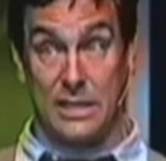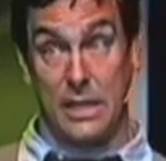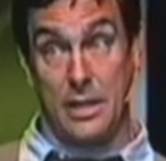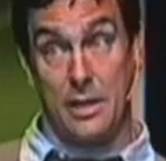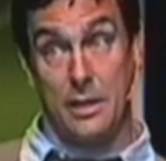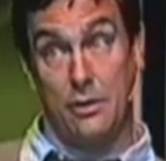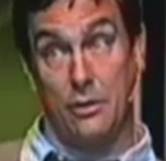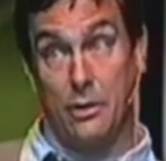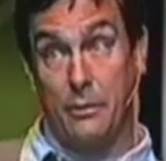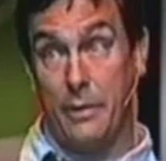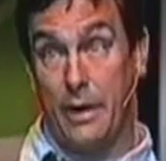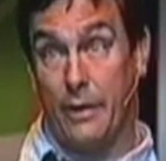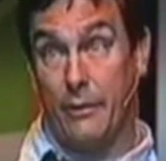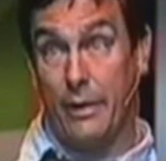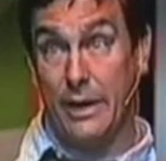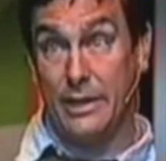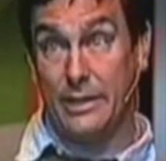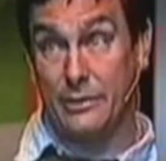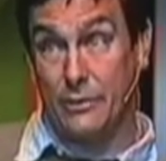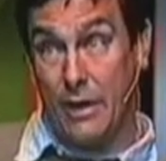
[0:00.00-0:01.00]
sudden the doorbell
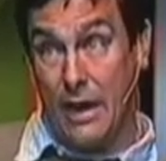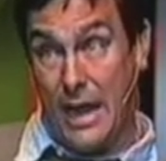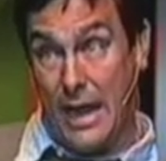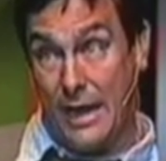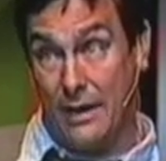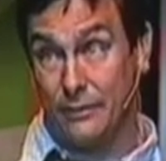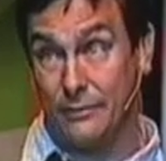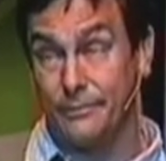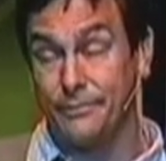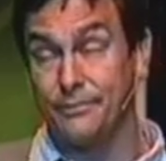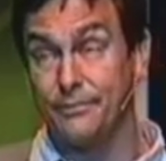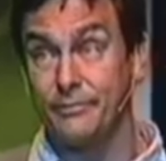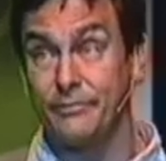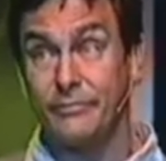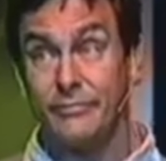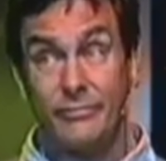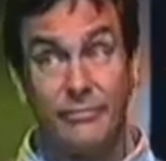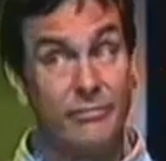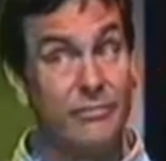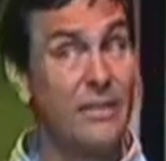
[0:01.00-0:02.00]
rings, right?
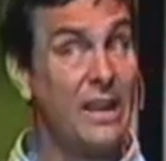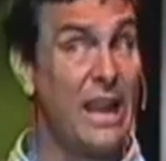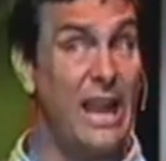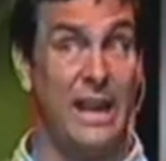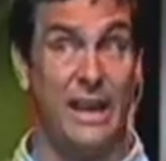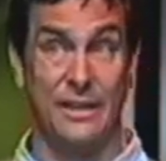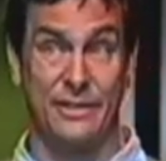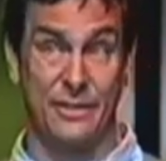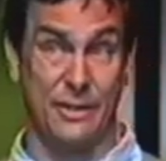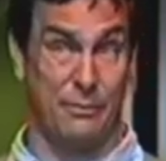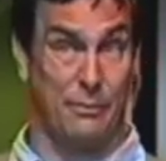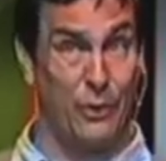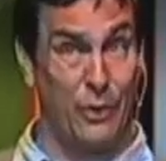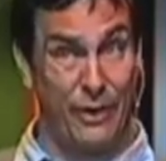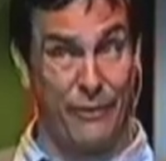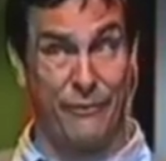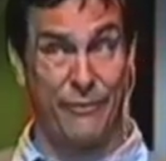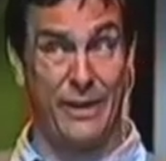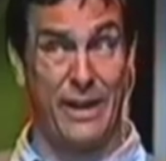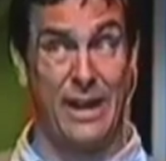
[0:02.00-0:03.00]
And it's her
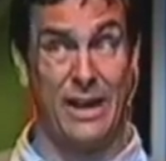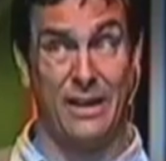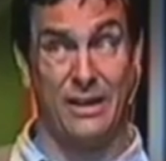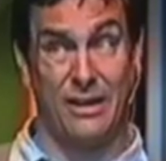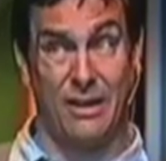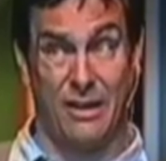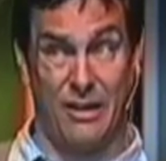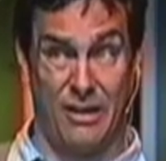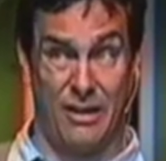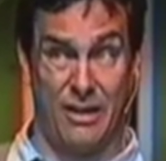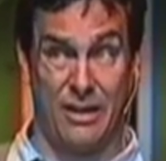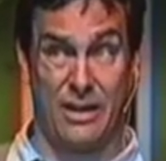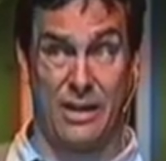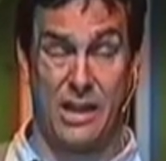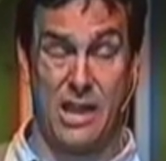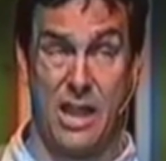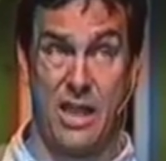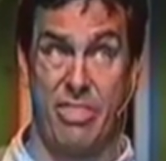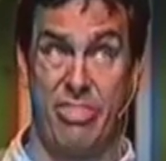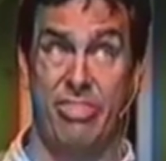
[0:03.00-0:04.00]
boyfriend,
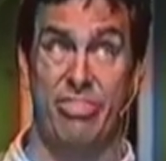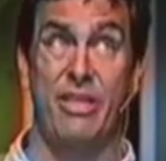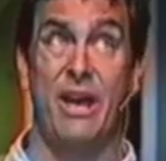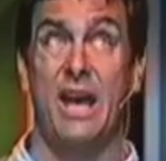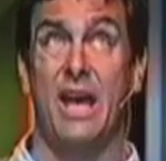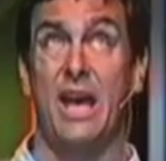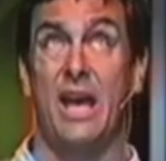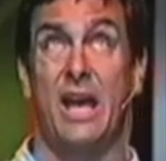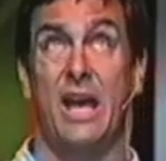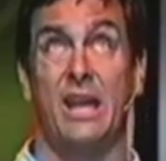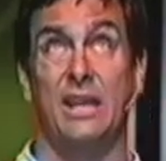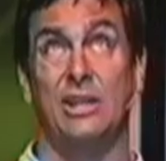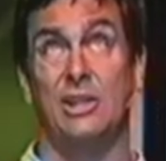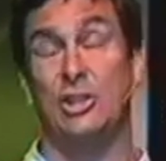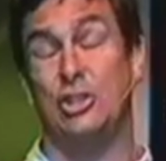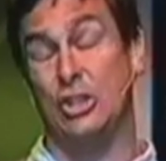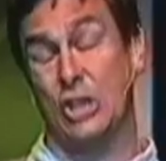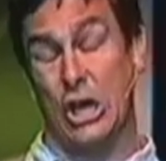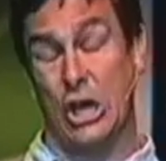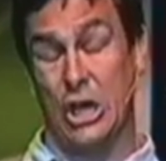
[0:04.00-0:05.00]
Kirk, the
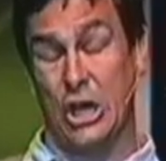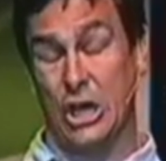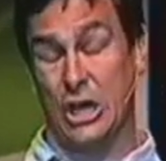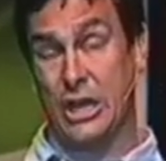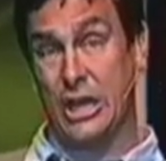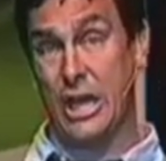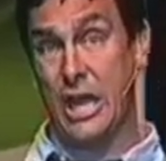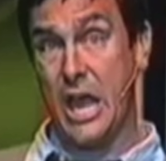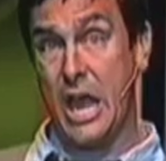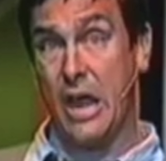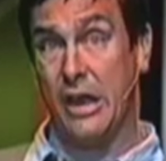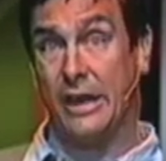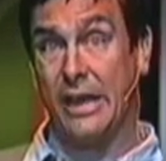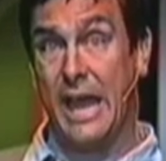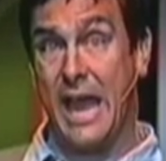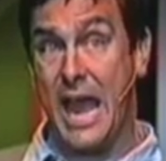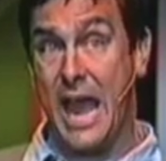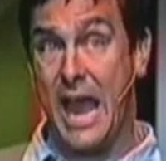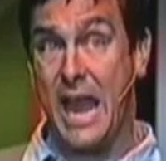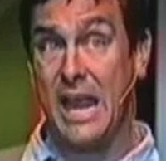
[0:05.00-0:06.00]
jerk,
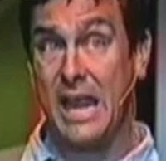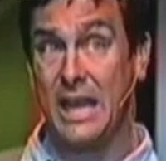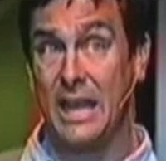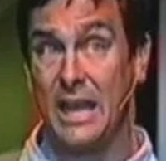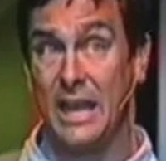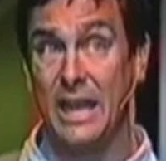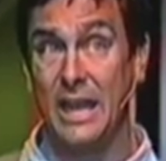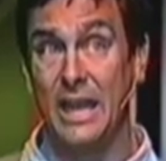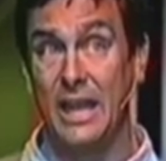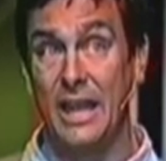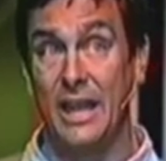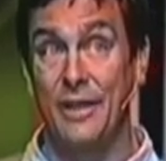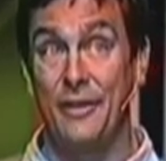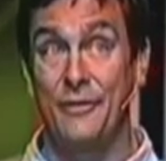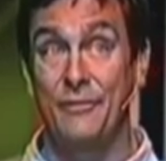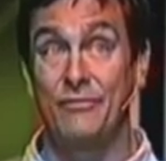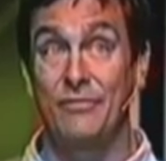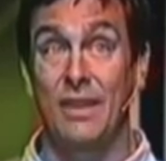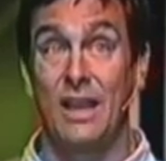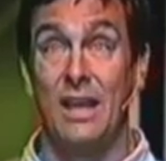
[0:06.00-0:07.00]
okay?
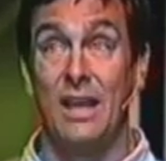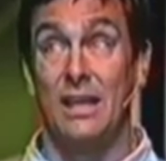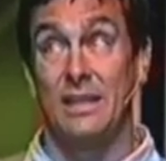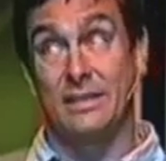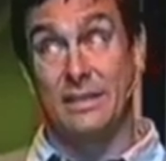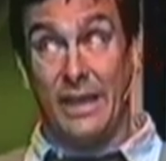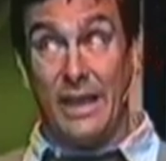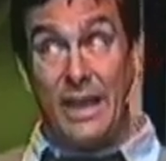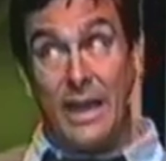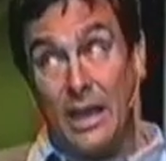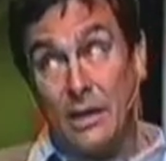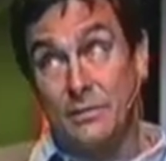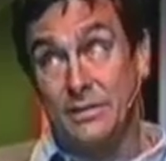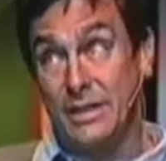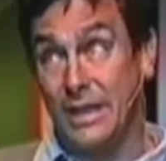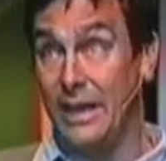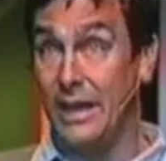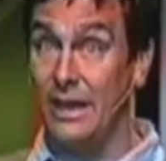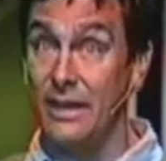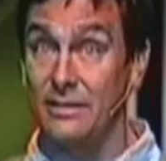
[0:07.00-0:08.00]
So he comes
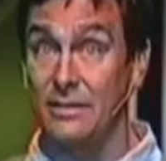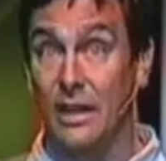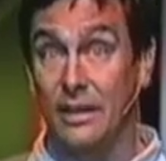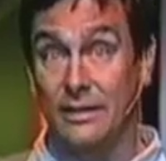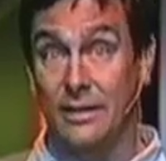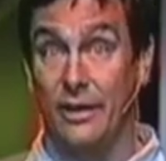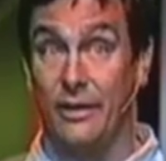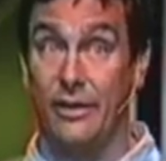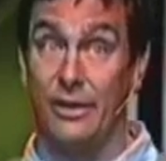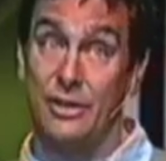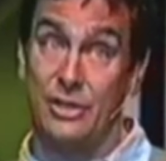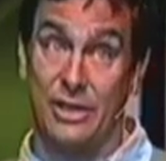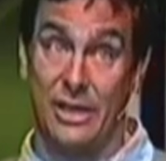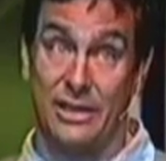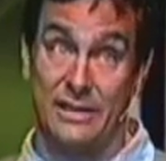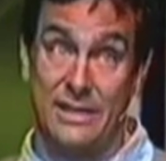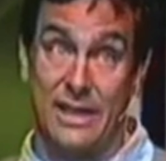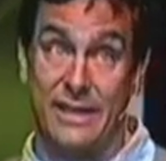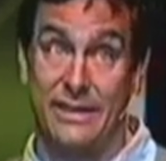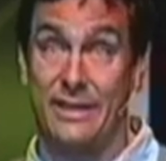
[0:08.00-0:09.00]
in and he's all telling that
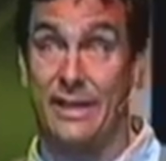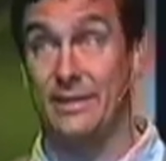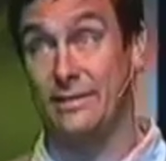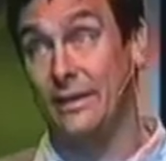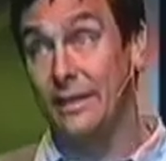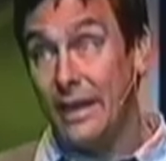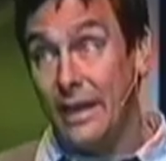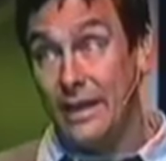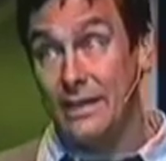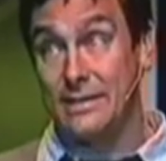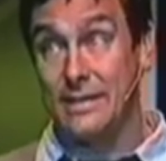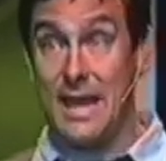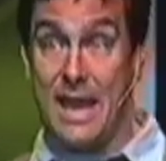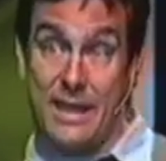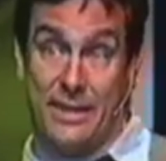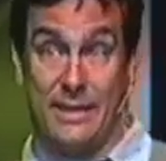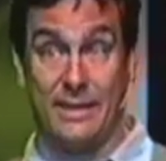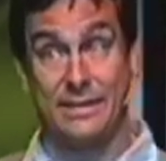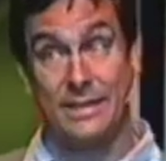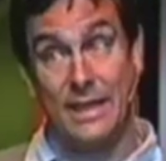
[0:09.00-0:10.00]
she's not this and he's that
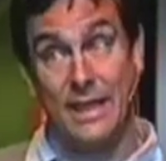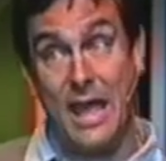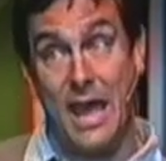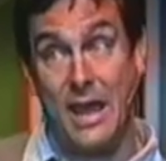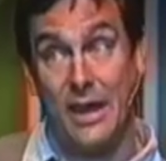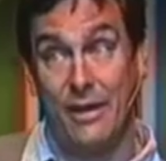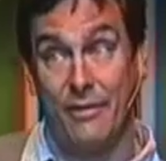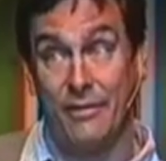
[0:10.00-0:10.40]
and this and that and